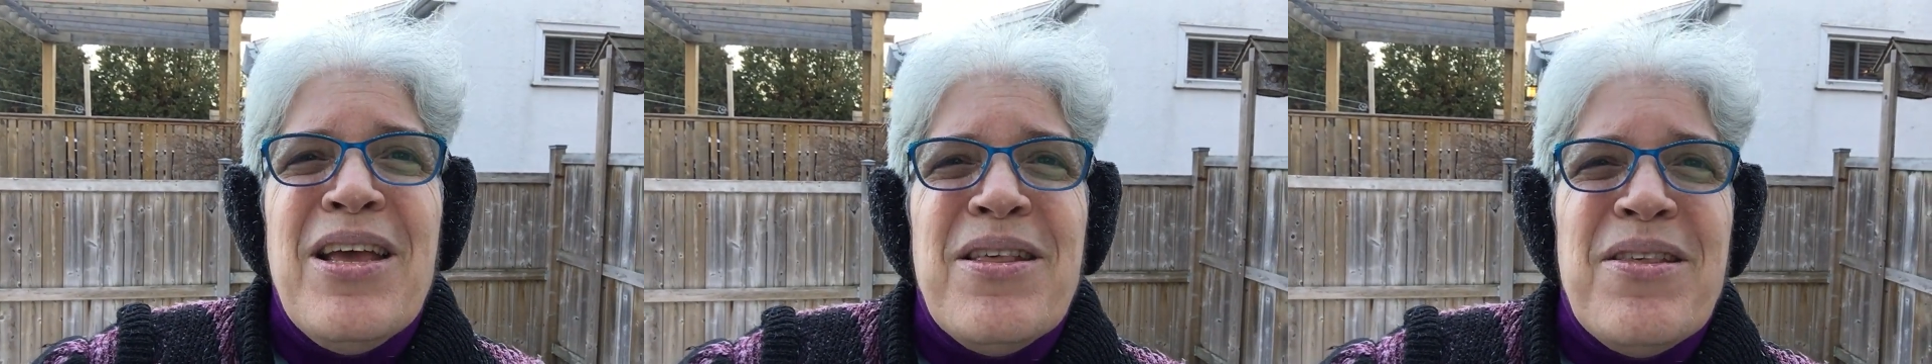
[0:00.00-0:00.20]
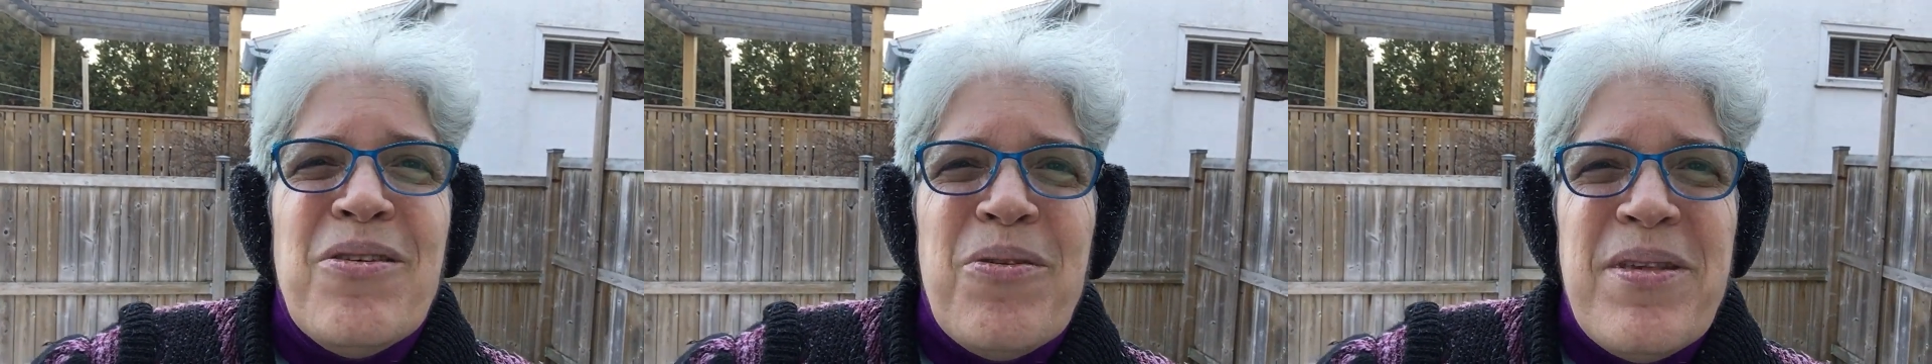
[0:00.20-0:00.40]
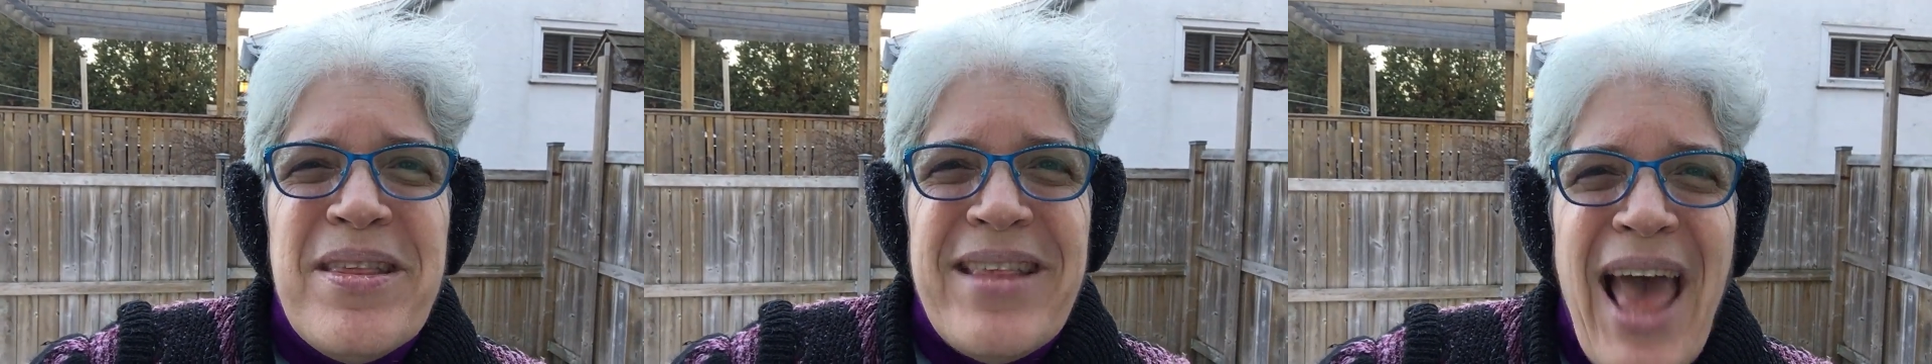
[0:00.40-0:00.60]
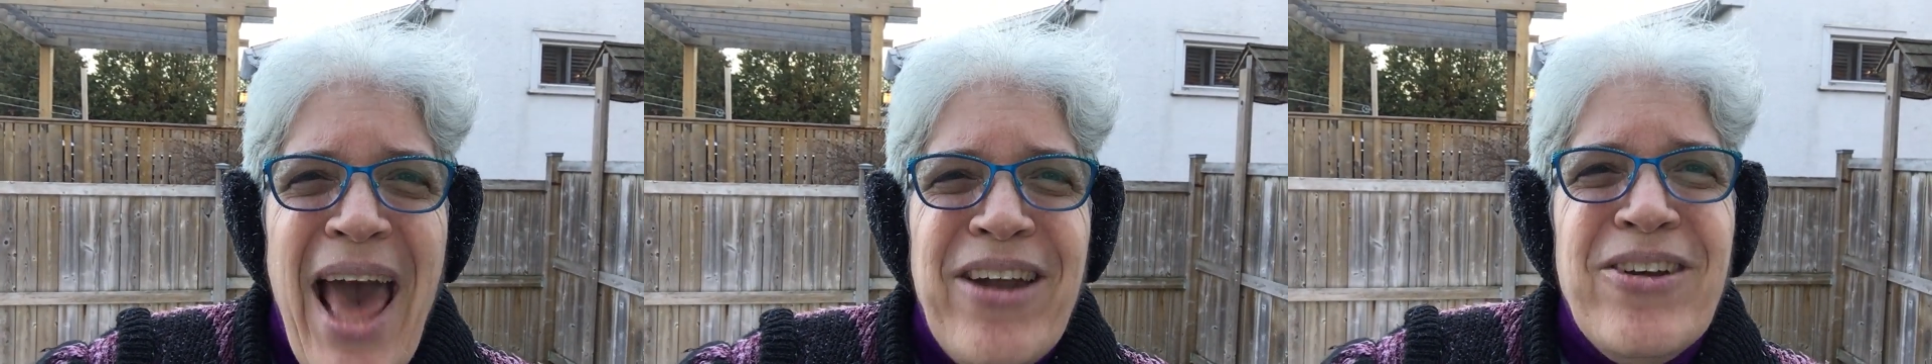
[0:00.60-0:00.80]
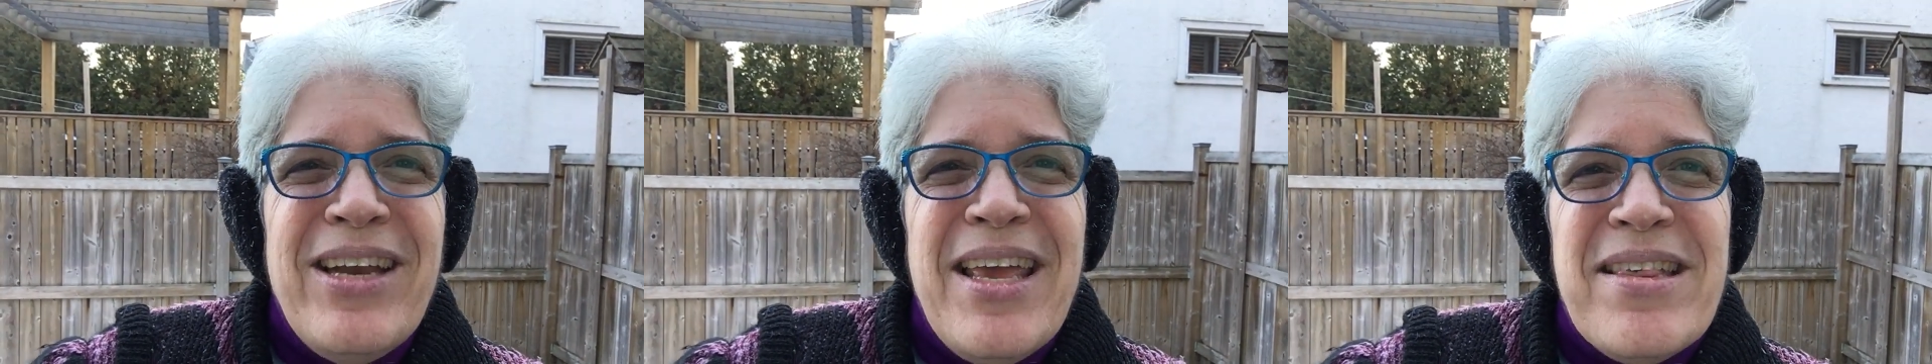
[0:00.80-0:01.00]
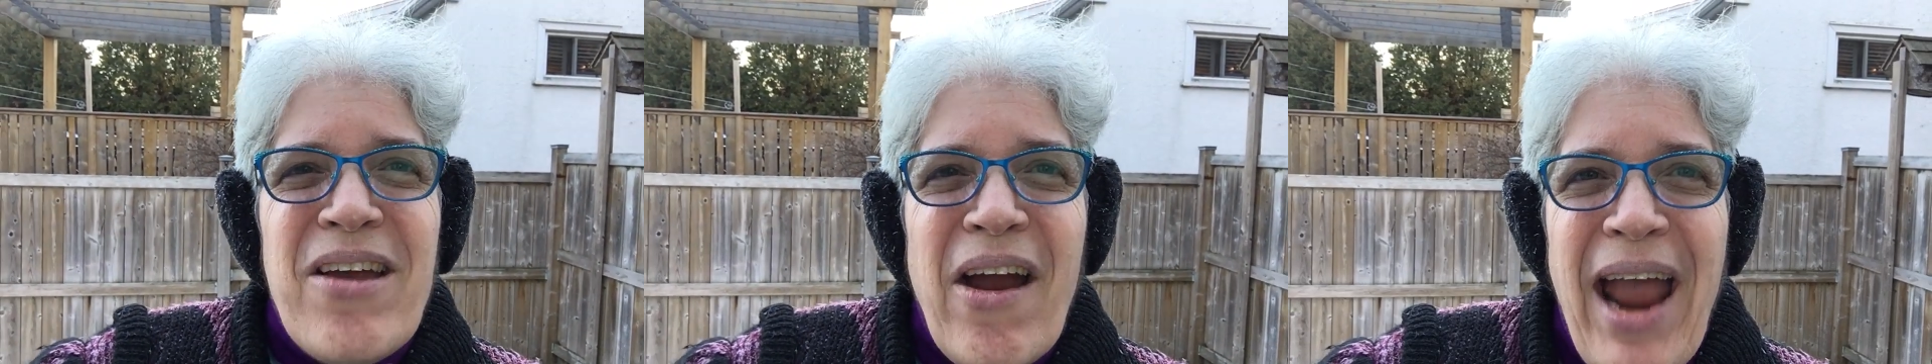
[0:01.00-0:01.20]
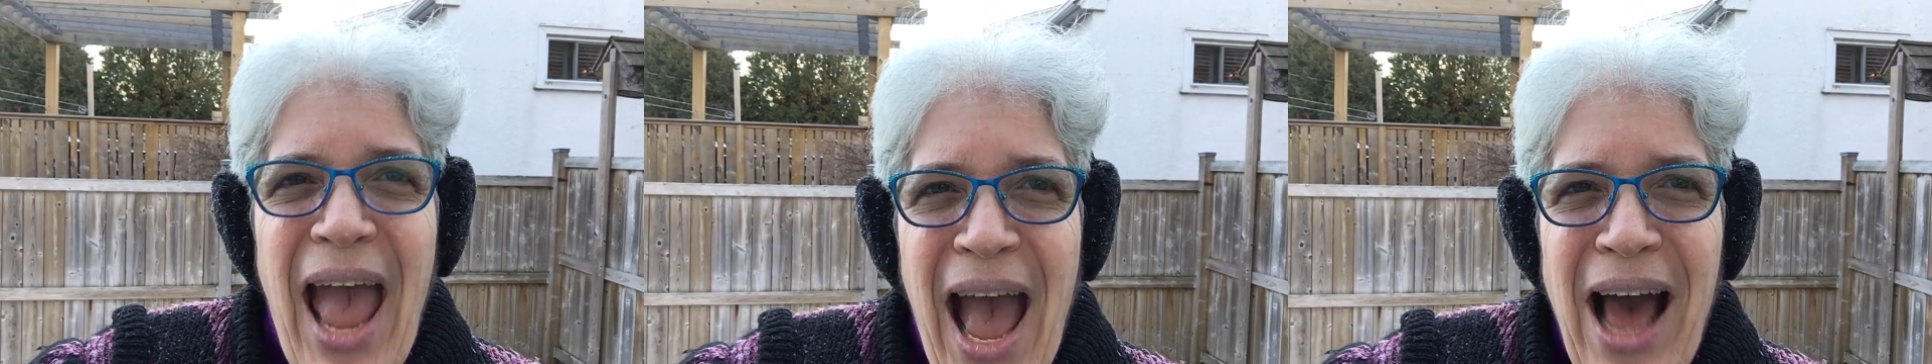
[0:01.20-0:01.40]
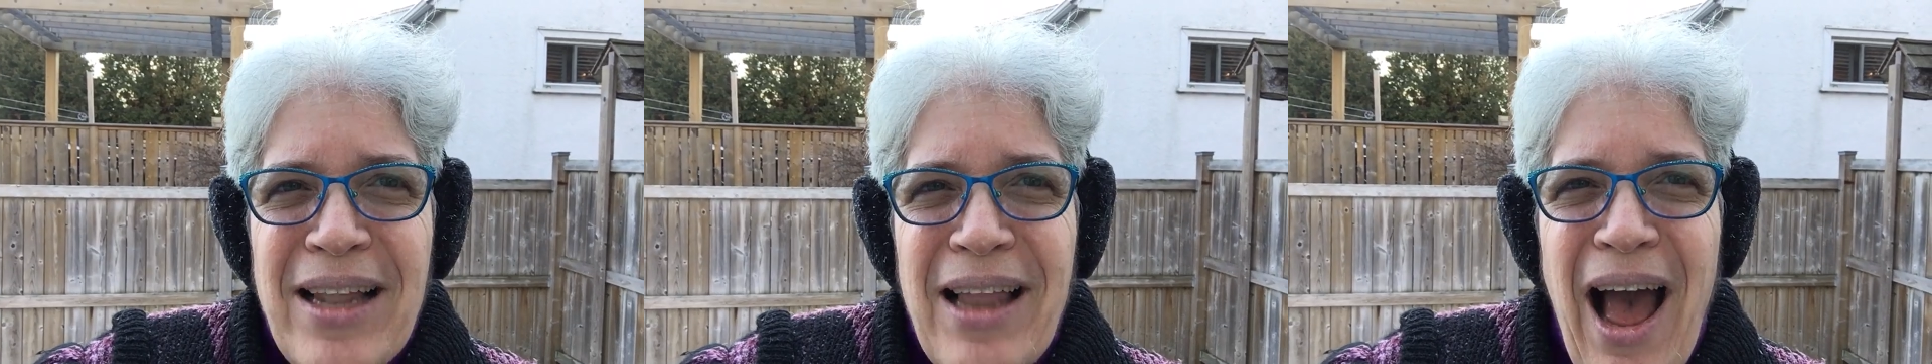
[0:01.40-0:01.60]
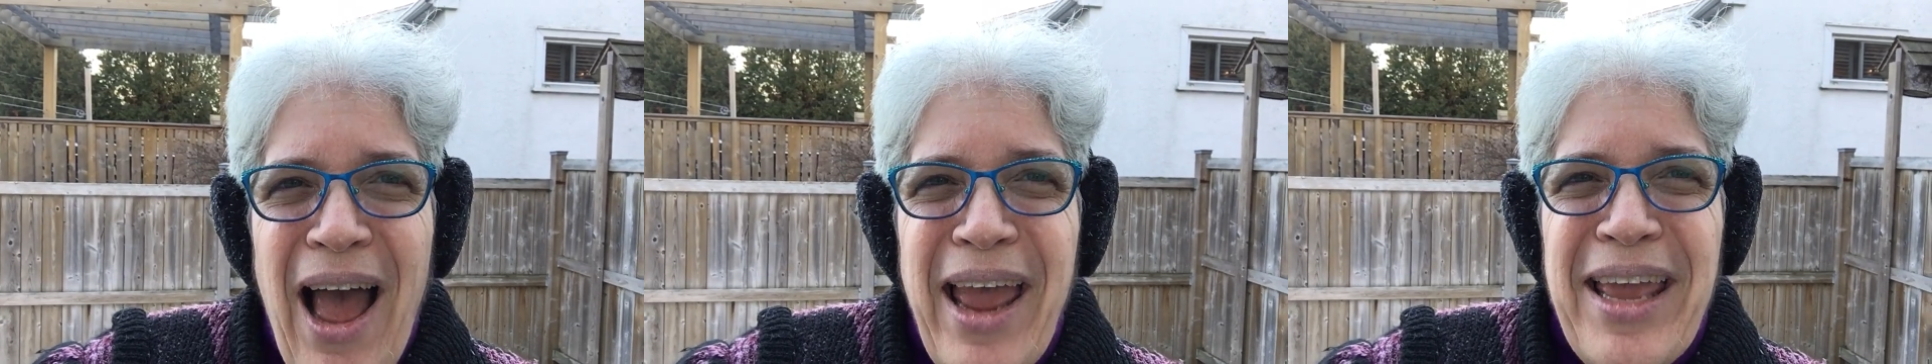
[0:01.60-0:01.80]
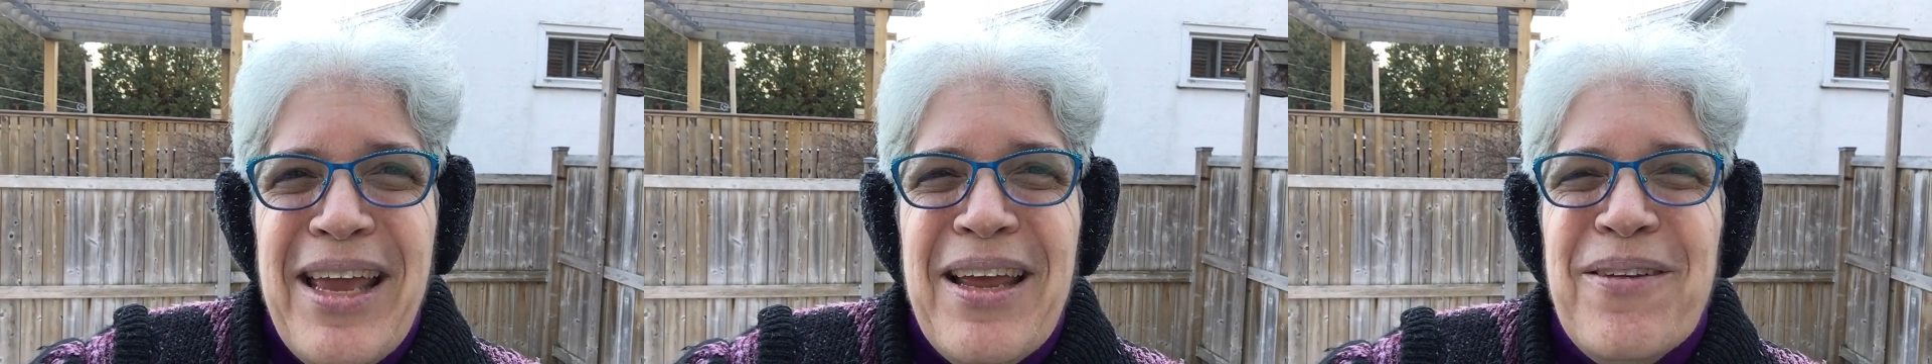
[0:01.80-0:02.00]
So Saturn is our
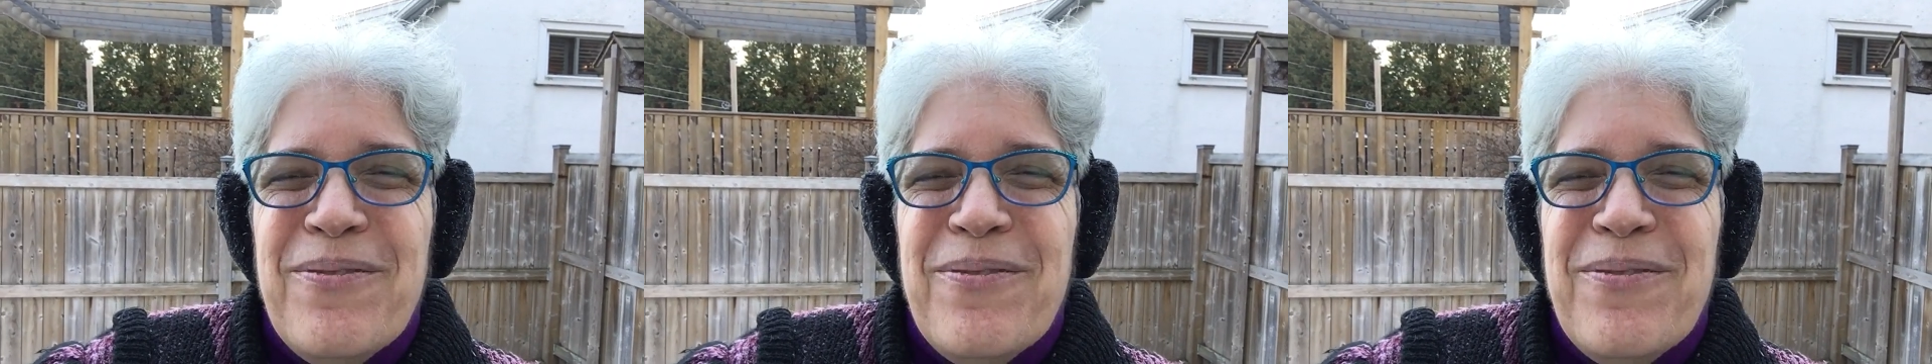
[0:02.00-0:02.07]
ally,